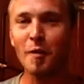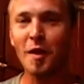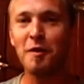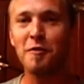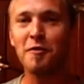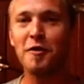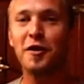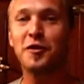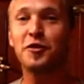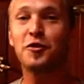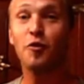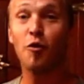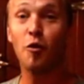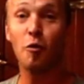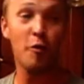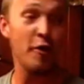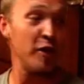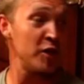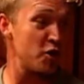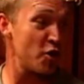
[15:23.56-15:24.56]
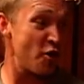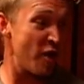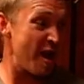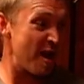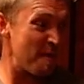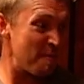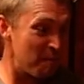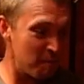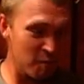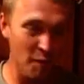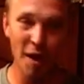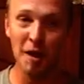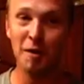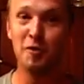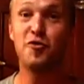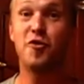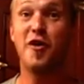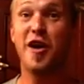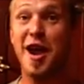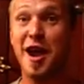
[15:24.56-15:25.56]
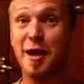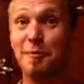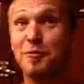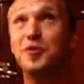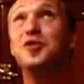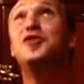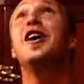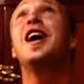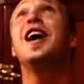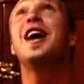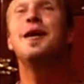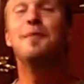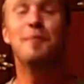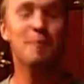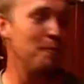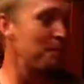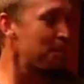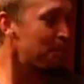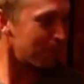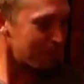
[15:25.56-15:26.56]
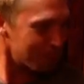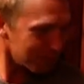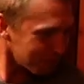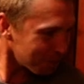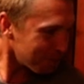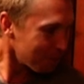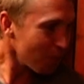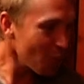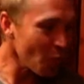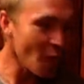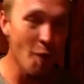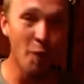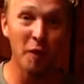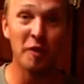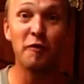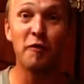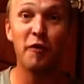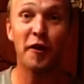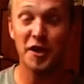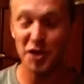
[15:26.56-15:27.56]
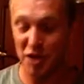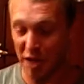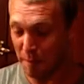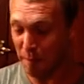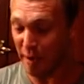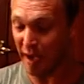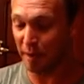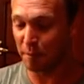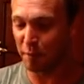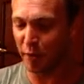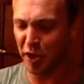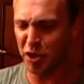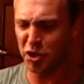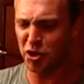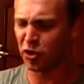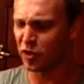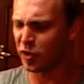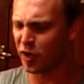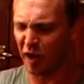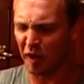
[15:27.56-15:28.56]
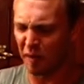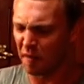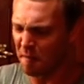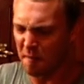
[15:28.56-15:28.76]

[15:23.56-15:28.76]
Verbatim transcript: Fresh strawberry jam, jam, jam, with freshly baked bread just now.